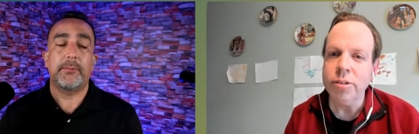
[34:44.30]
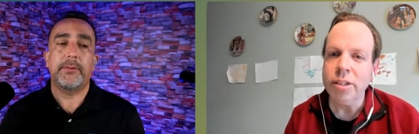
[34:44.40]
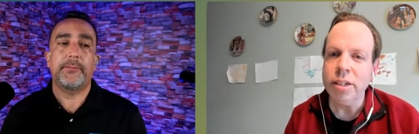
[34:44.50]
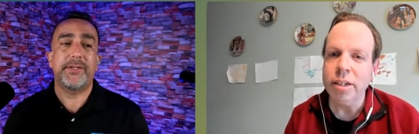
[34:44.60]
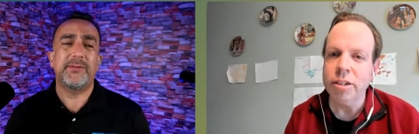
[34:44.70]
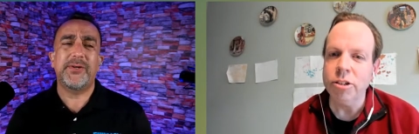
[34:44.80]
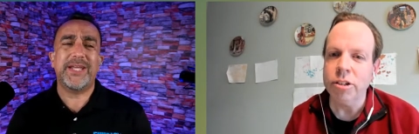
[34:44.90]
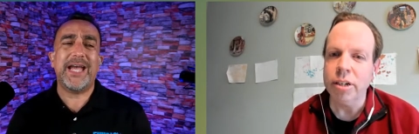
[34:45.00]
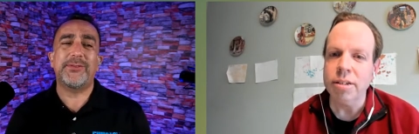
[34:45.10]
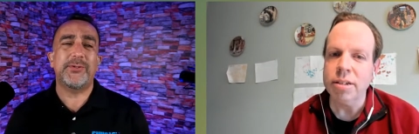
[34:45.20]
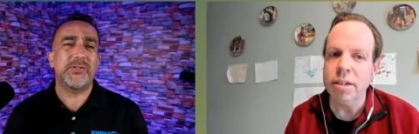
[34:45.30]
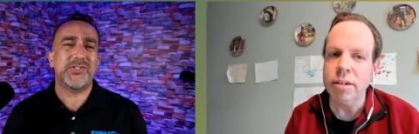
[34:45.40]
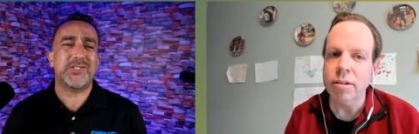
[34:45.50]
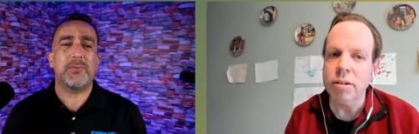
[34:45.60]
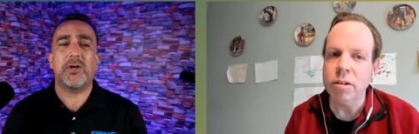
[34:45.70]
Speaker 1: yeah. really well, Catherine, you're
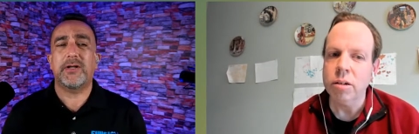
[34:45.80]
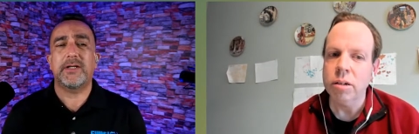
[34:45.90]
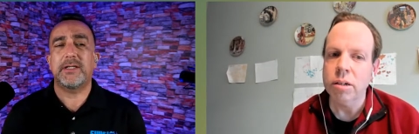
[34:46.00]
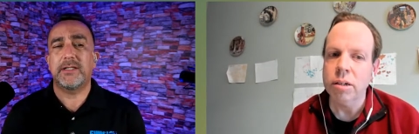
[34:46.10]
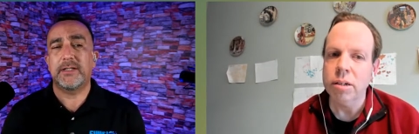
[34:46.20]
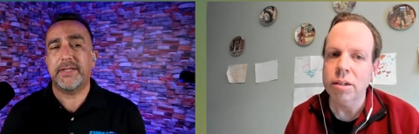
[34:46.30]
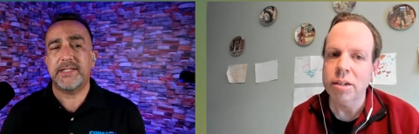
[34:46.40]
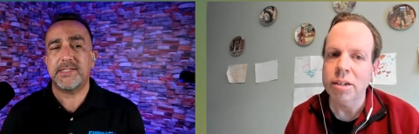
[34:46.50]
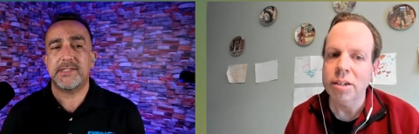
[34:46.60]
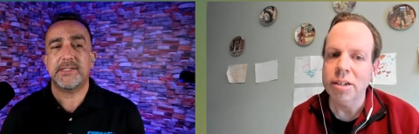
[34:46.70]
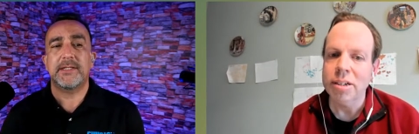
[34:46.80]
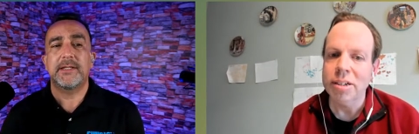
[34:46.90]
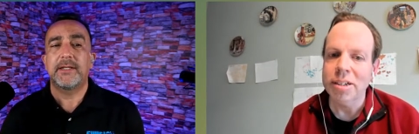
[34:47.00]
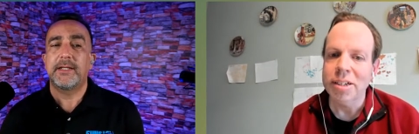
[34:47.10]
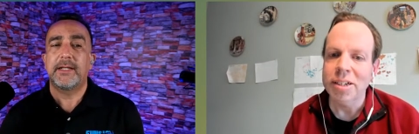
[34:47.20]
smart. You know that's
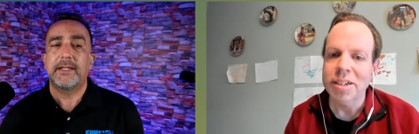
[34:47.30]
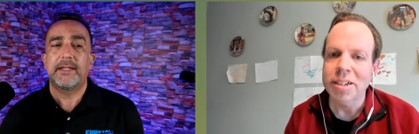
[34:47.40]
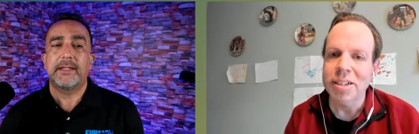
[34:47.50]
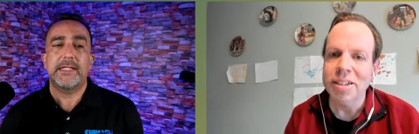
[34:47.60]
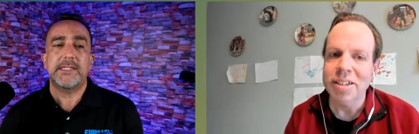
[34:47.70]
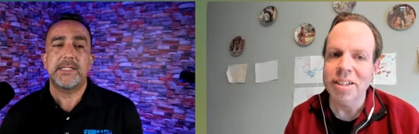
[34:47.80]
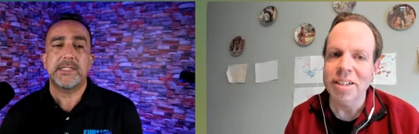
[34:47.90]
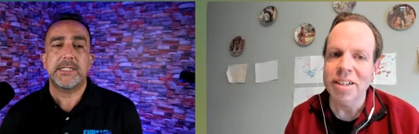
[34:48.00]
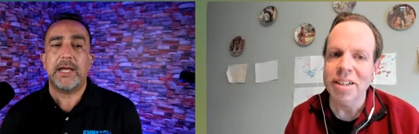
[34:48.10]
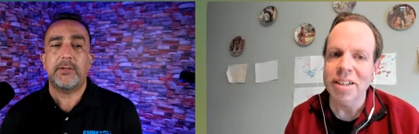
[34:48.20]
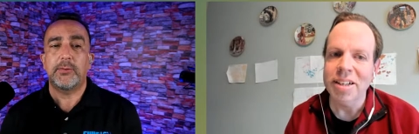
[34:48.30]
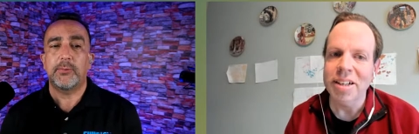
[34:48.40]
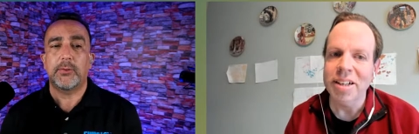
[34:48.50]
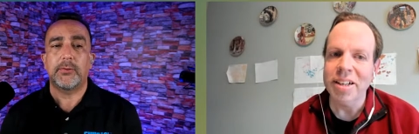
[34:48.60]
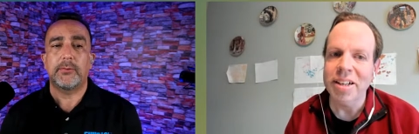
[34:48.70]
that's just how you
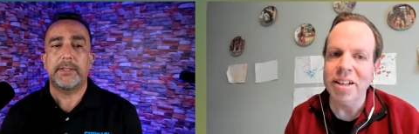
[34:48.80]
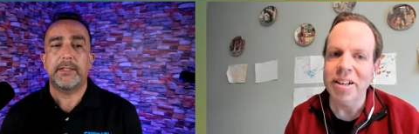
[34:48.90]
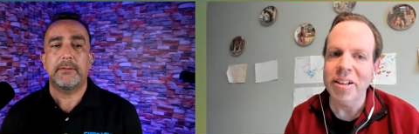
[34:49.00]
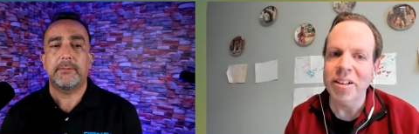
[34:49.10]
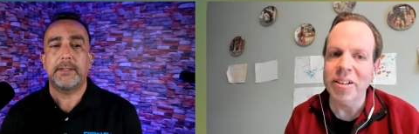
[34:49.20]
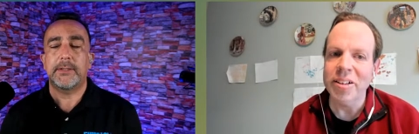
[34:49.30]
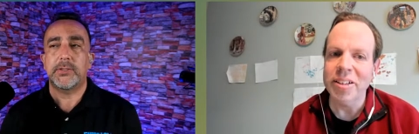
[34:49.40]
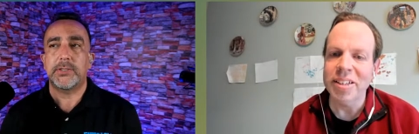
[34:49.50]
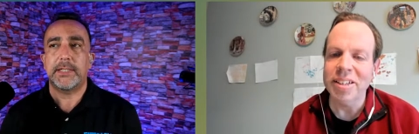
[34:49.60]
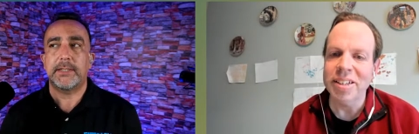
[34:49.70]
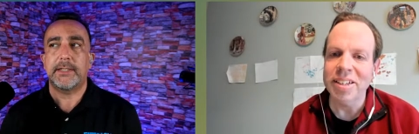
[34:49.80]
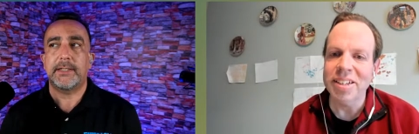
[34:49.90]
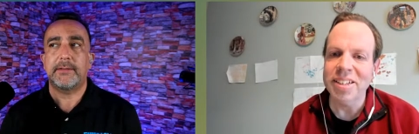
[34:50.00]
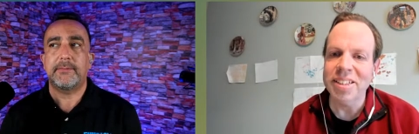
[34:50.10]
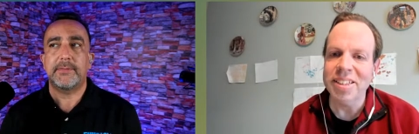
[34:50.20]
roll. We we understand that.
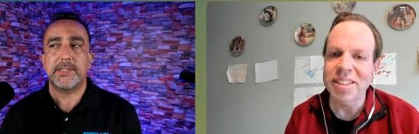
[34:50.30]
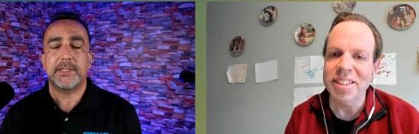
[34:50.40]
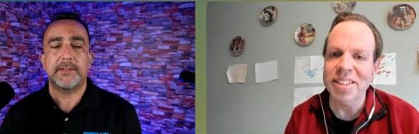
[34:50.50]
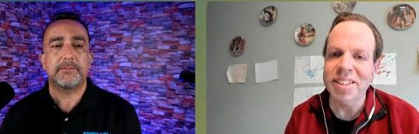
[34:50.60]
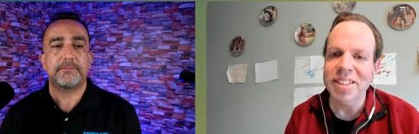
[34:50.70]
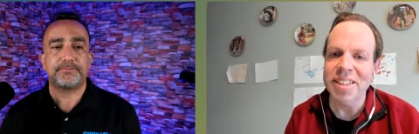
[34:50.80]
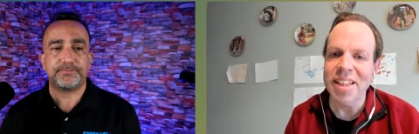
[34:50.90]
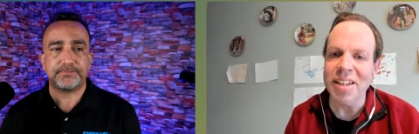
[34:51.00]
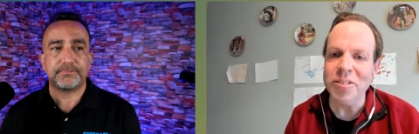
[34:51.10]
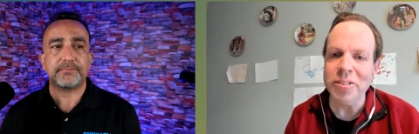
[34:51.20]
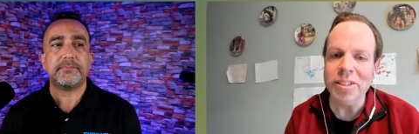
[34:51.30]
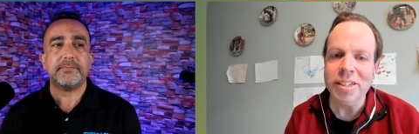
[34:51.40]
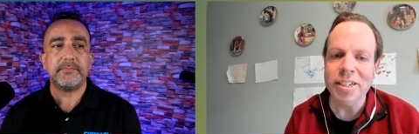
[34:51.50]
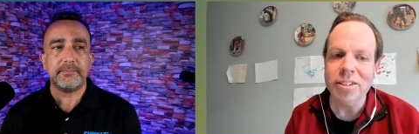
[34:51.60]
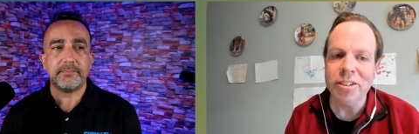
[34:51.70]
Speaker 2: So that's
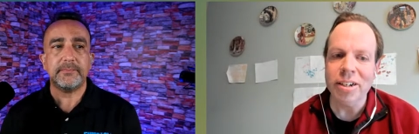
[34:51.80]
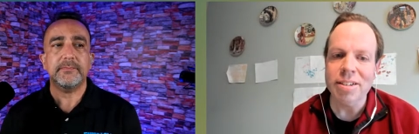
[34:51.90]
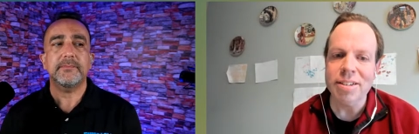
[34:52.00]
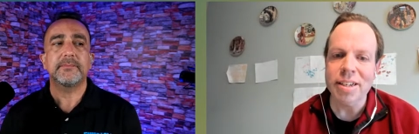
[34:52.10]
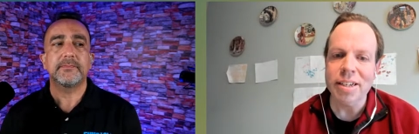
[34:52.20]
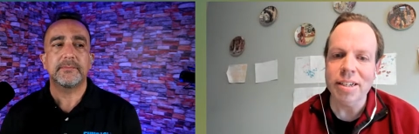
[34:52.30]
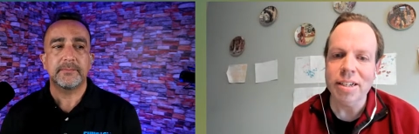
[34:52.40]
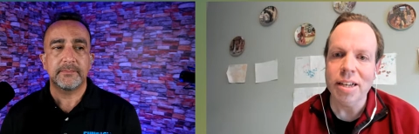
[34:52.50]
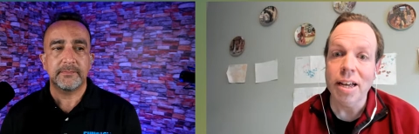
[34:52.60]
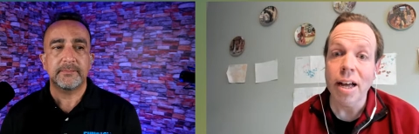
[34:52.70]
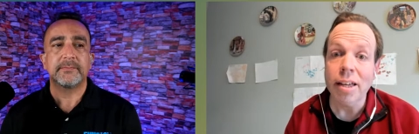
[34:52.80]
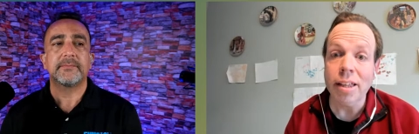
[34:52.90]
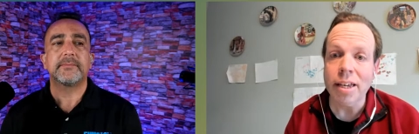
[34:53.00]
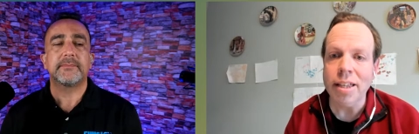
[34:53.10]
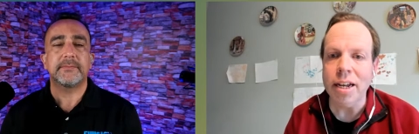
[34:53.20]
really interesting. I
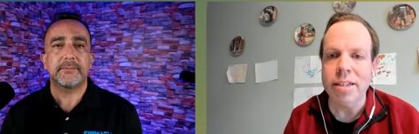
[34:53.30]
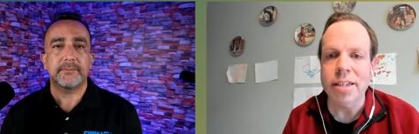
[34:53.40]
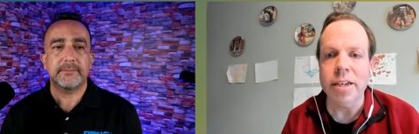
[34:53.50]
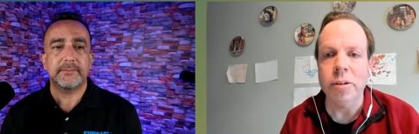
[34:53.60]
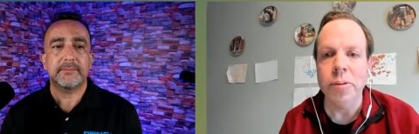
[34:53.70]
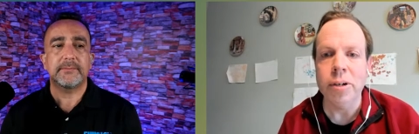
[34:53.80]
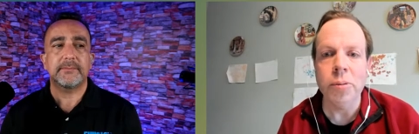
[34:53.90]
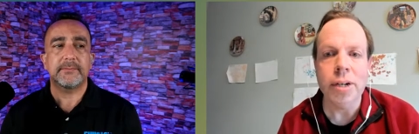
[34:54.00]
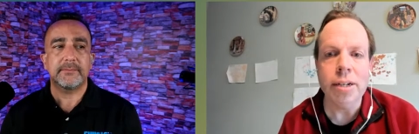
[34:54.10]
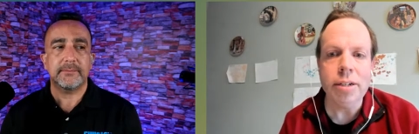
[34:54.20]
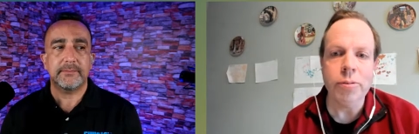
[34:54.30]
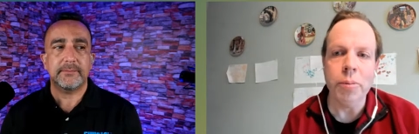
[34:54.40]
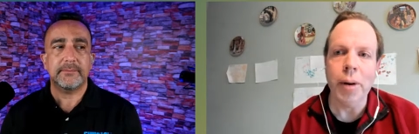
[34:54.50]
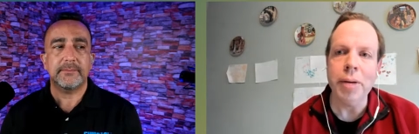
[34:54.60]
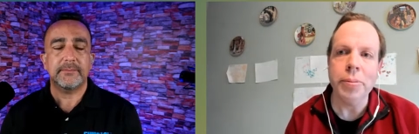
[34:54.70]
like that idea. What what I did
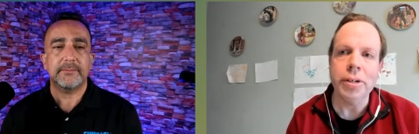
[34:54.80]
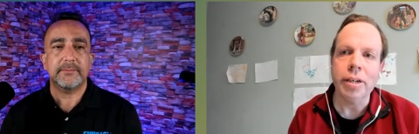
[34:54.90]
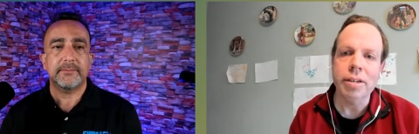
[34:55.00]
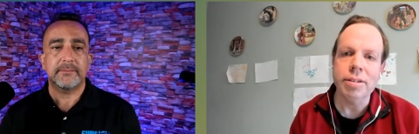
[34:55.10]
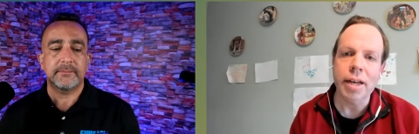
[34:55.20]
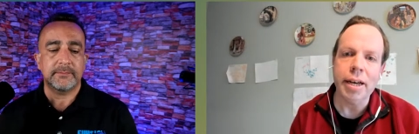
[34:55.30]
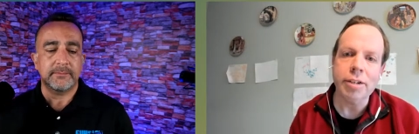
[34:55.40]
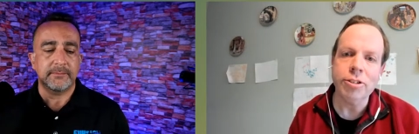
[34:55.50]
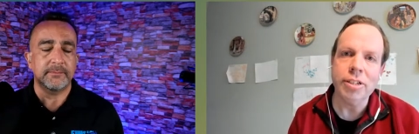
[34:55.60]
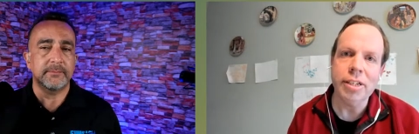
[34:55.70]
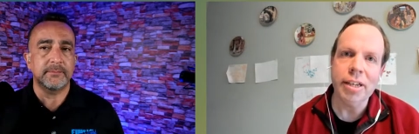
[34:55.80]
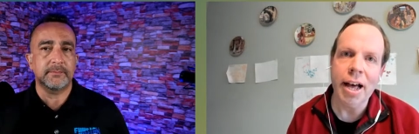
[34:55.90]
for my book is I actually